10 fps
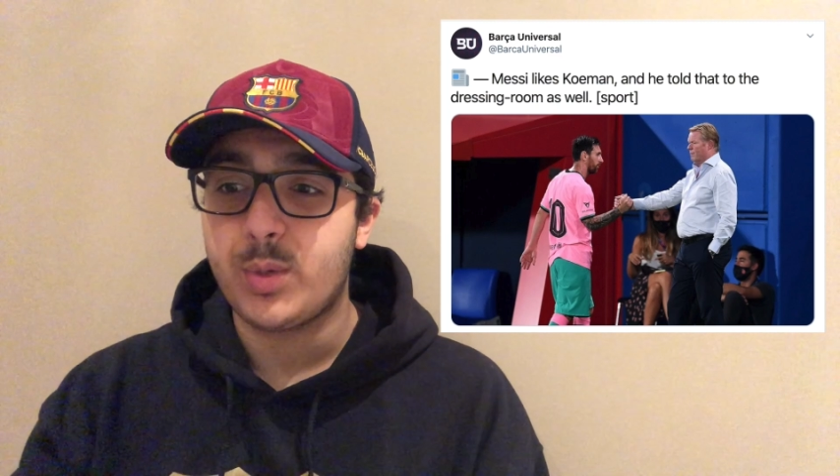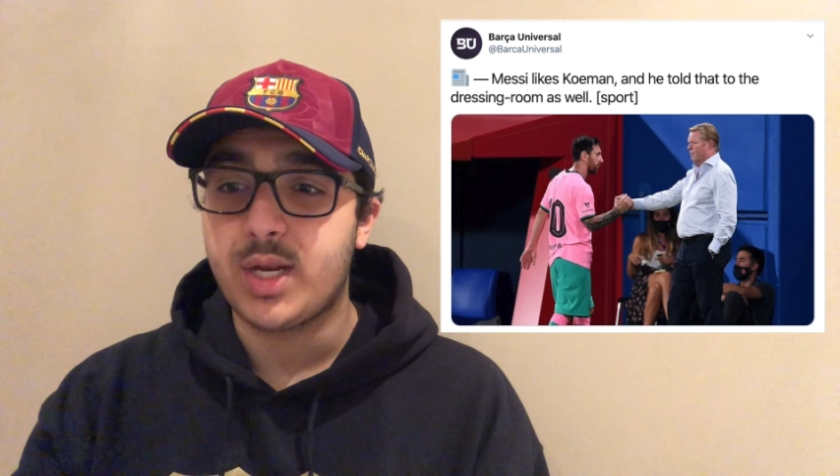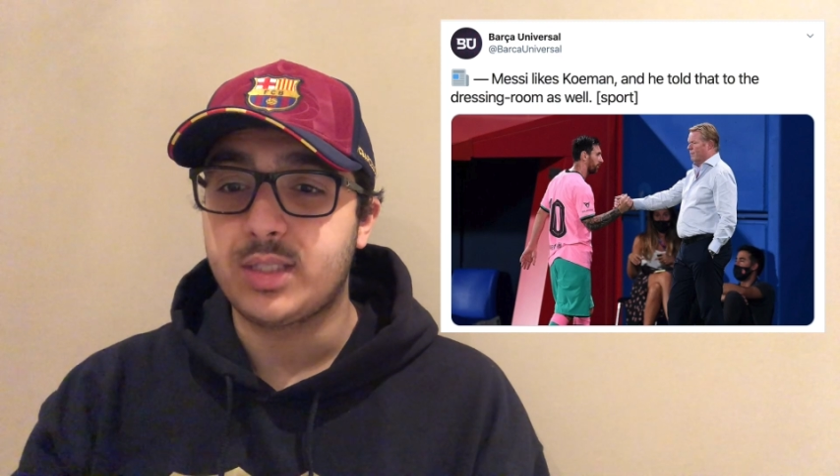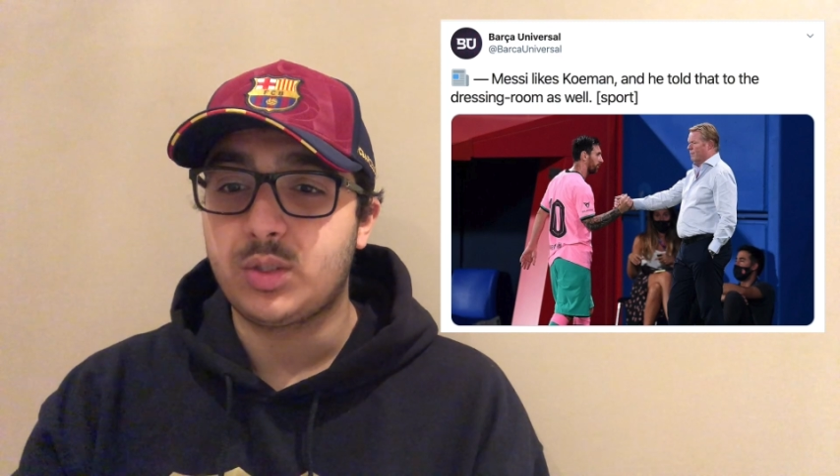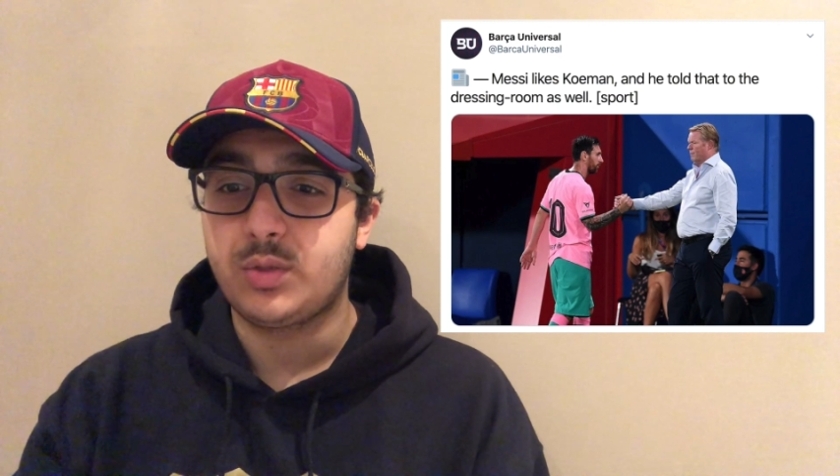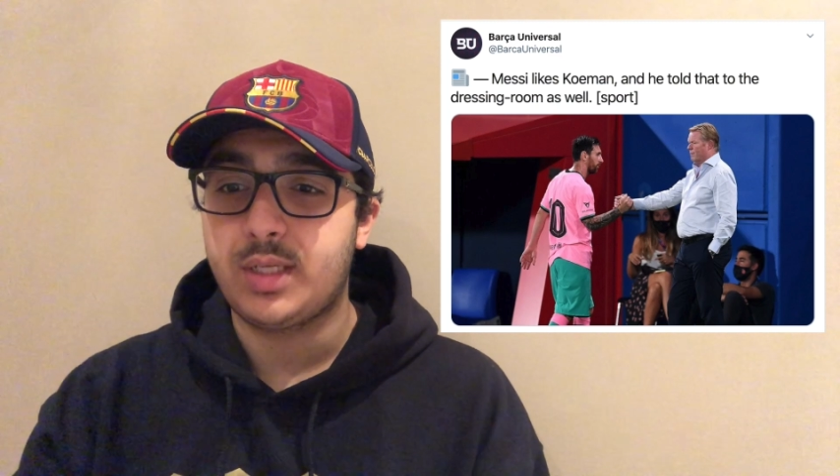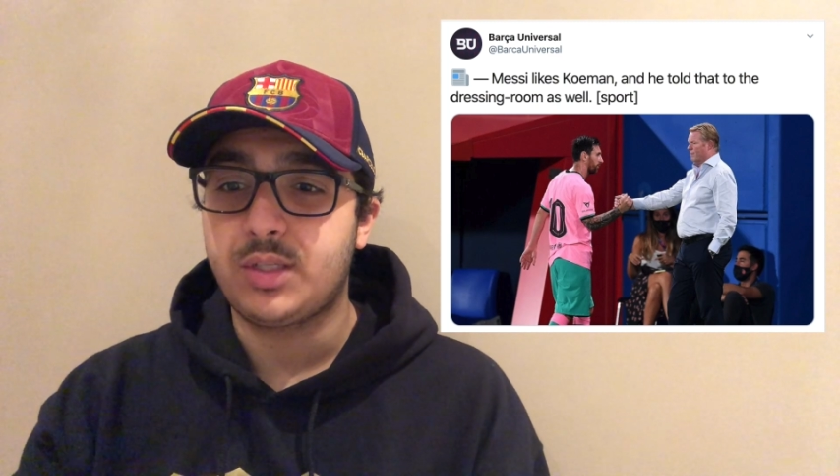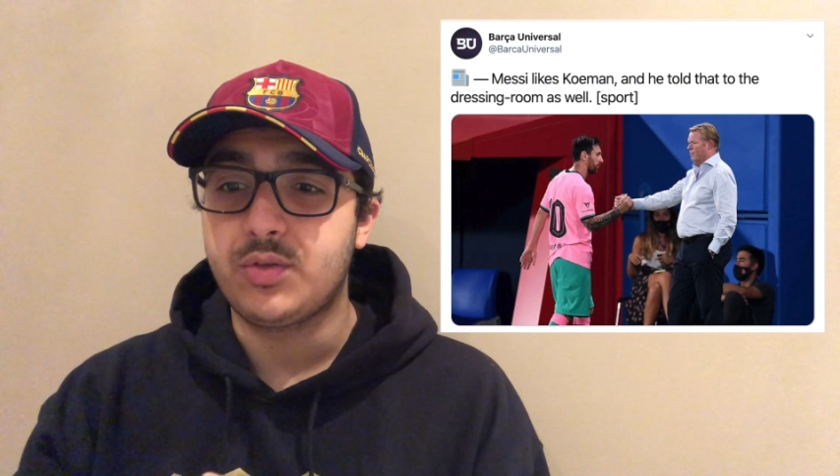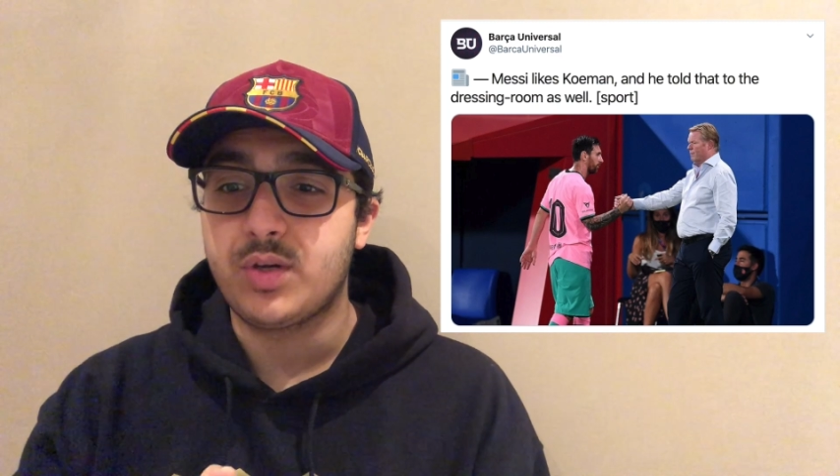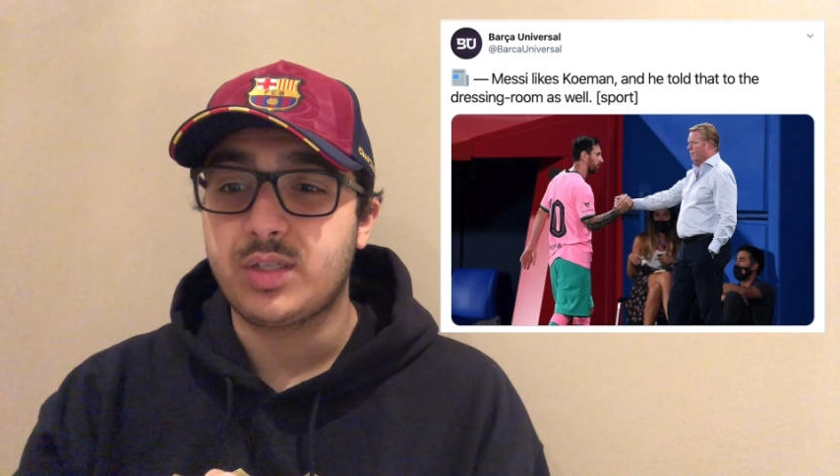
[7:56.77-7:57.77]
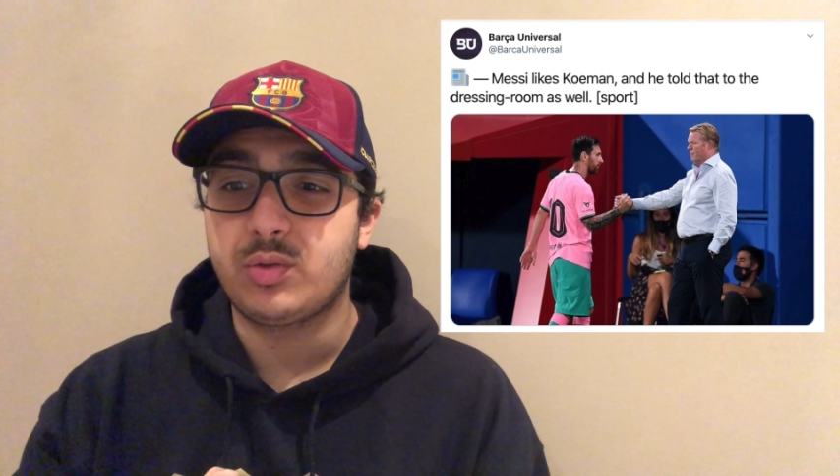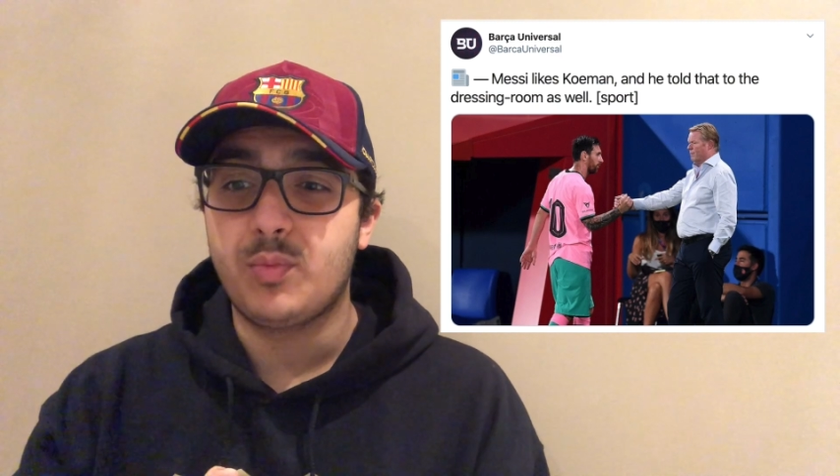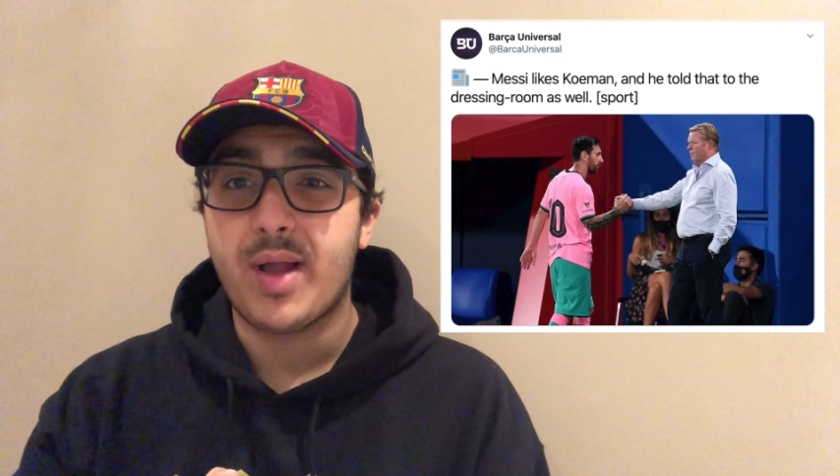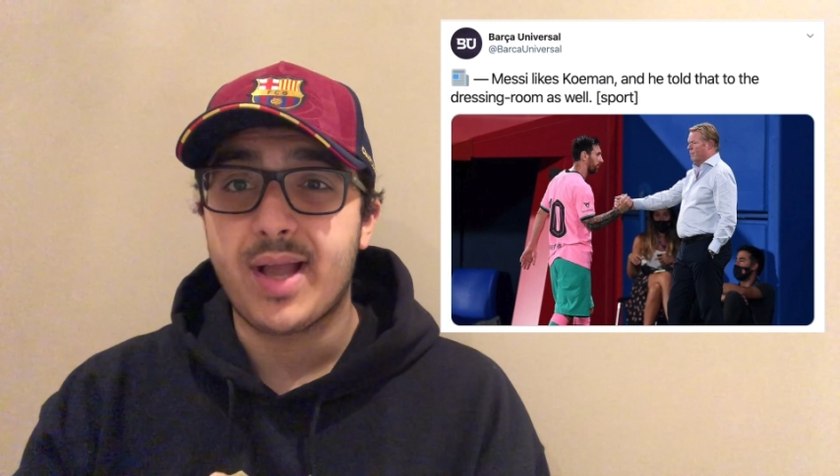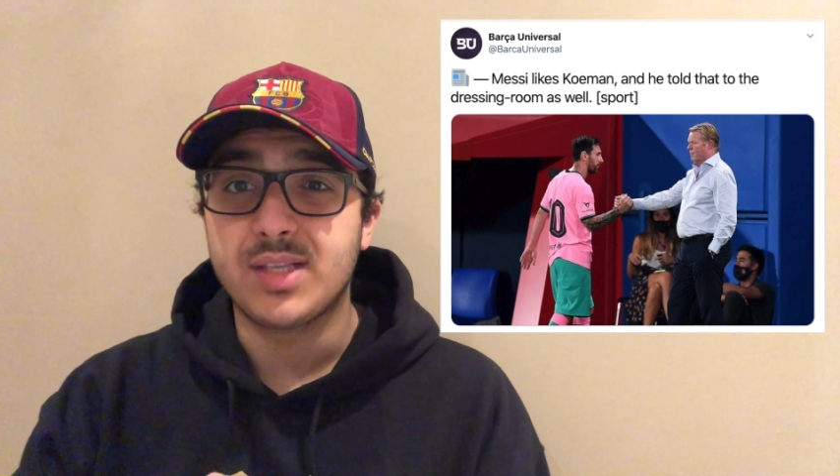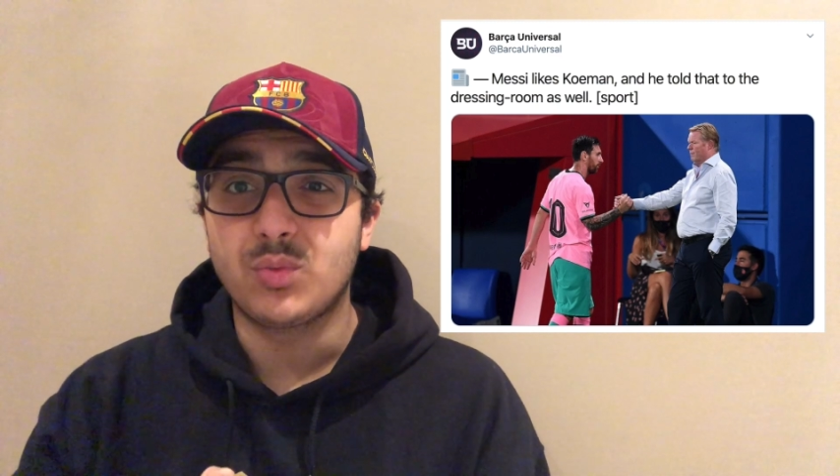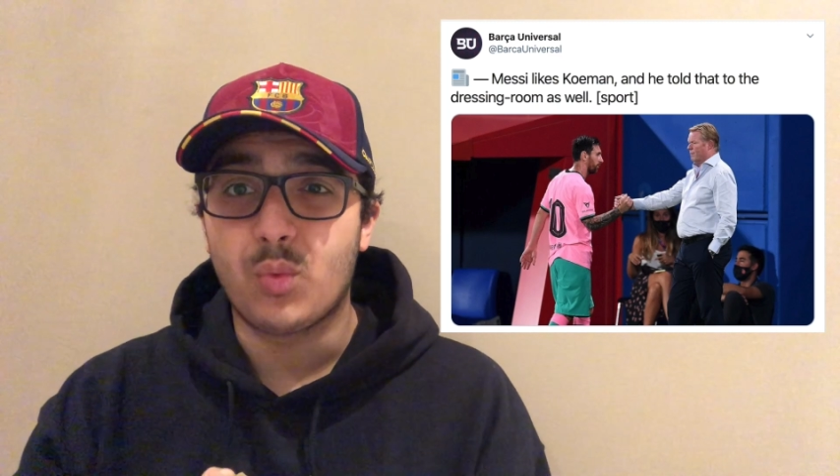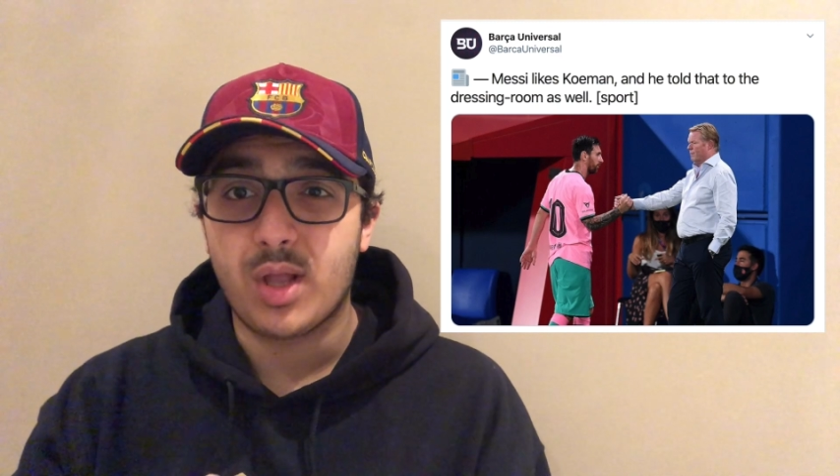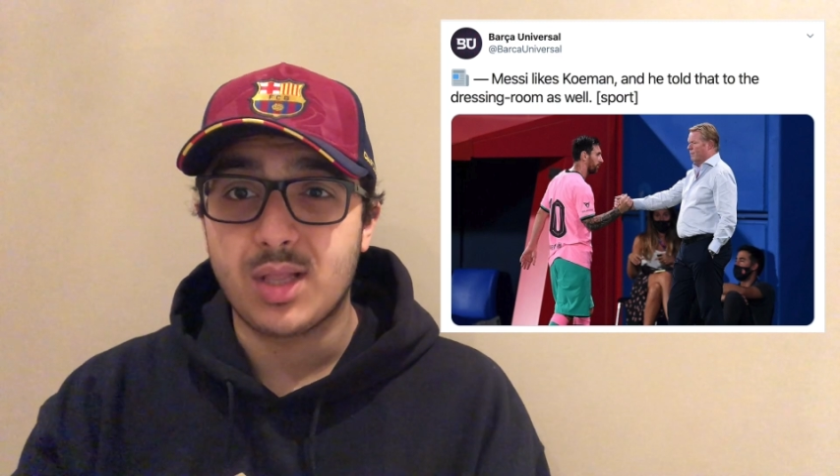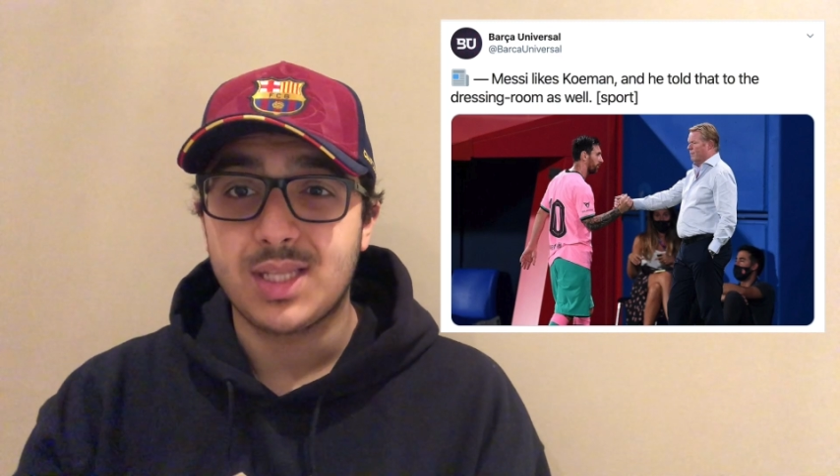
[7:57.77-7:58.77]
and has told that to the dressing room as
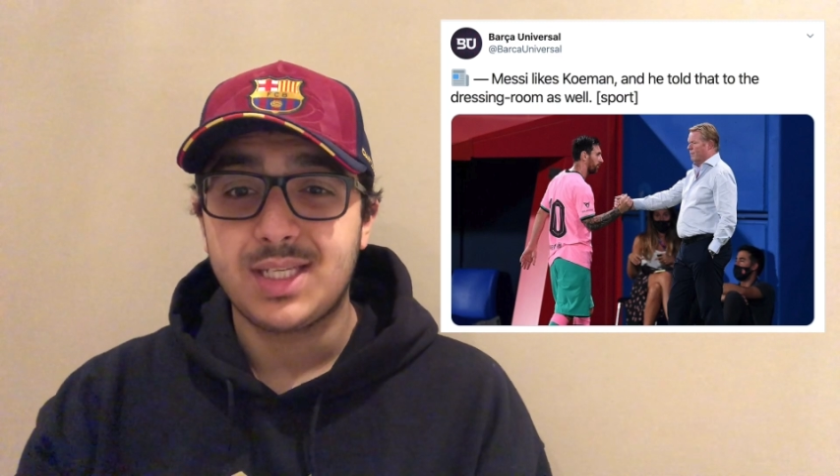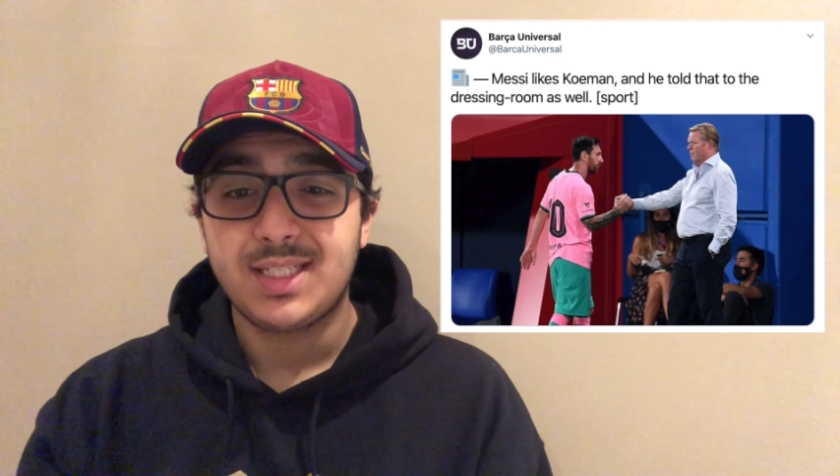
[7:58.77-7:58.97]
well.